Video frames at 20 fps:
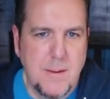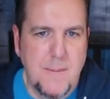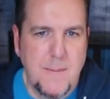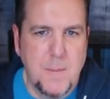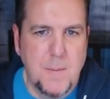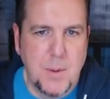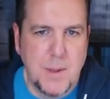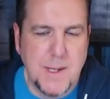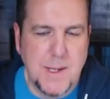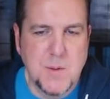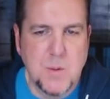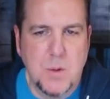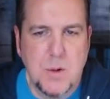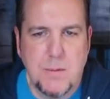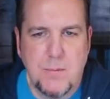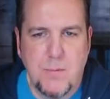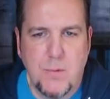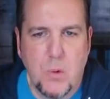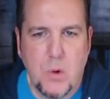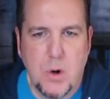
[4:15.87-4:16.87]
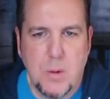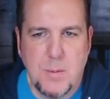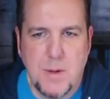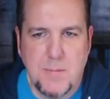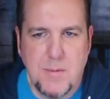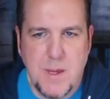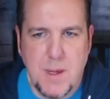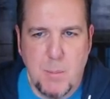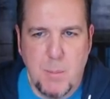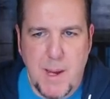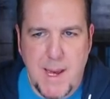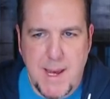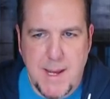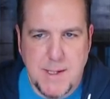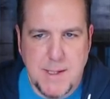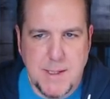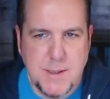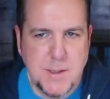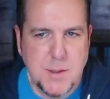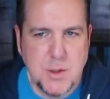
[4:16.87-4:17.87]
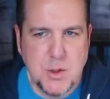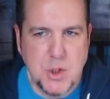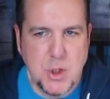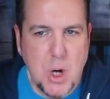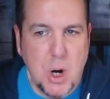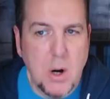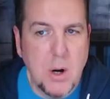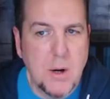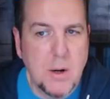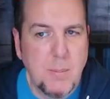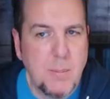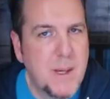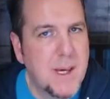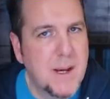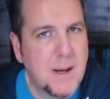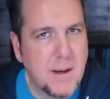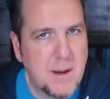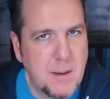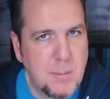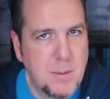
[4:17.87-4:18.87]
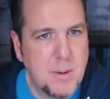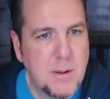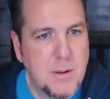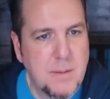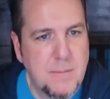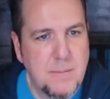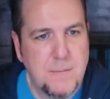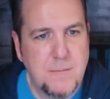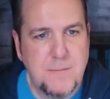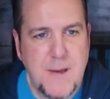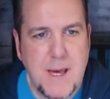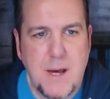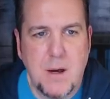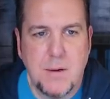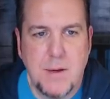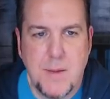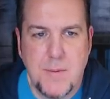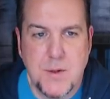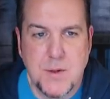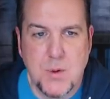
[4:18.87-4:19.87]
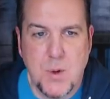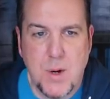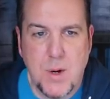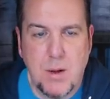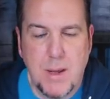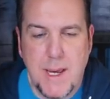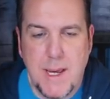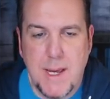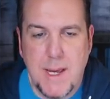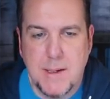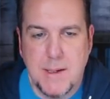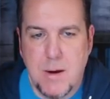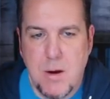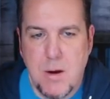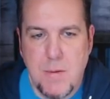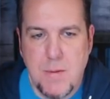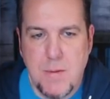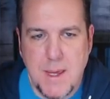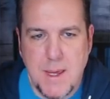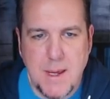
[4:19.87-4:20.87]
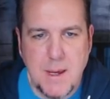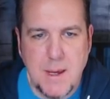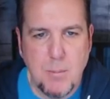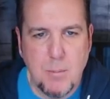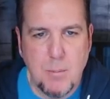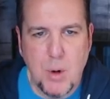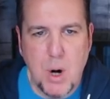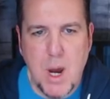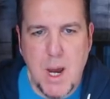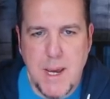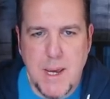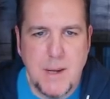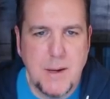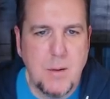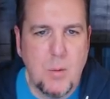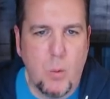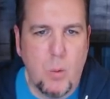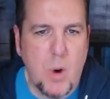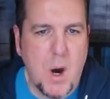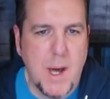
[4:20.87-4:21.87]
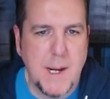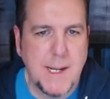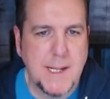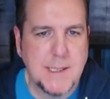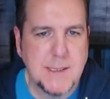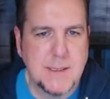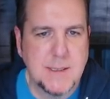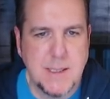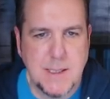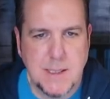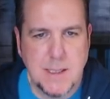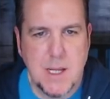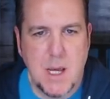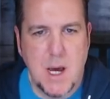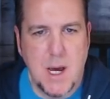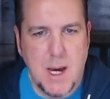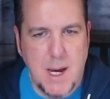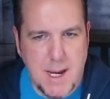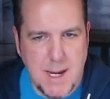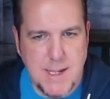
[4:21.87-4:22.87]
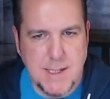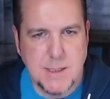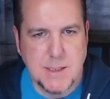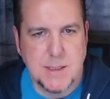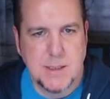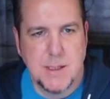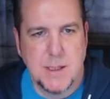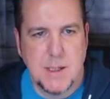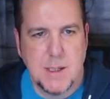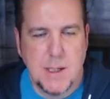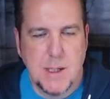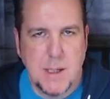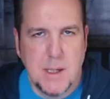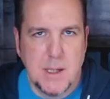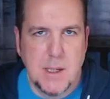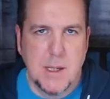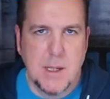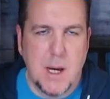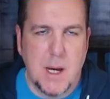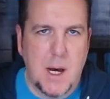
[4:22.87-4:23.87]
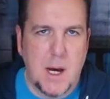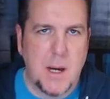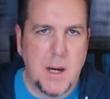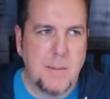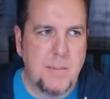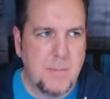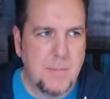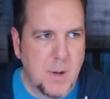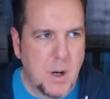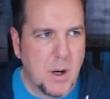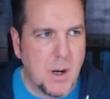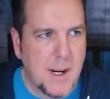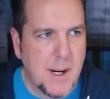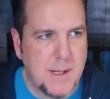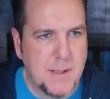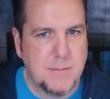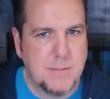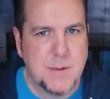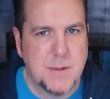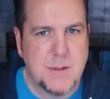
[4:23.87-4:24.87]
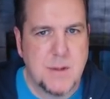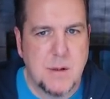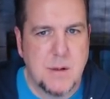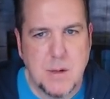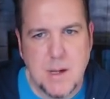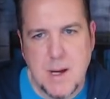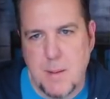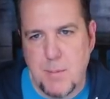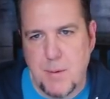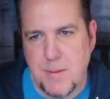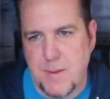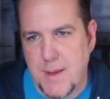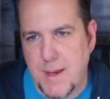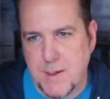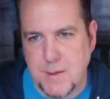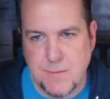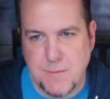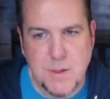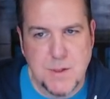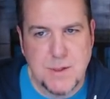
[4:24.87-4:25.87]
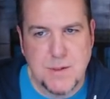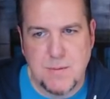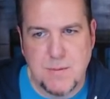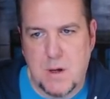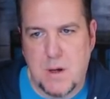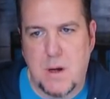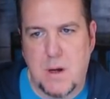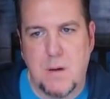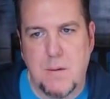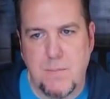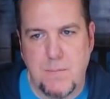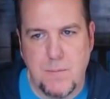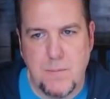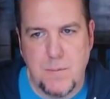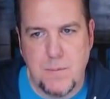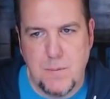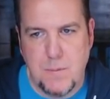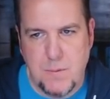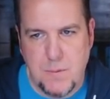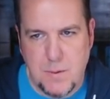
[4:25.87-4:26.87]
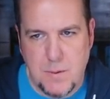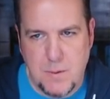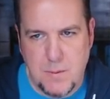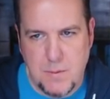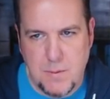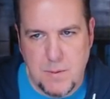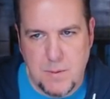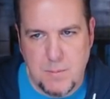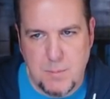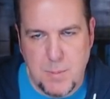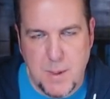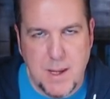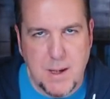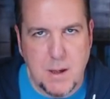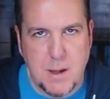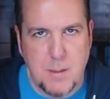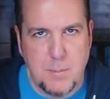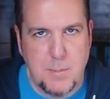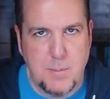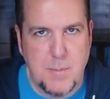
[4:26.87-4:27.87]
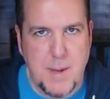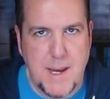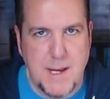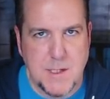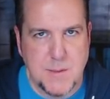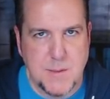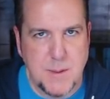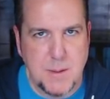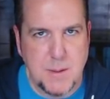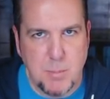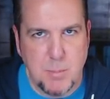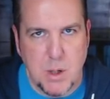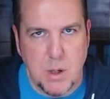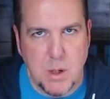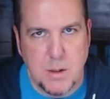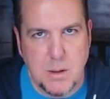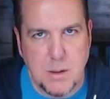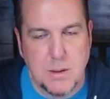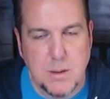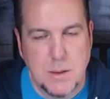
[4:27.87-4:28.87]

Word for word: Police were informed of the abandoned charred pickup found at the trailhead near the Brian Waddington hut. Um, all right, so a couple things. First of all, the, the pickup has been burned.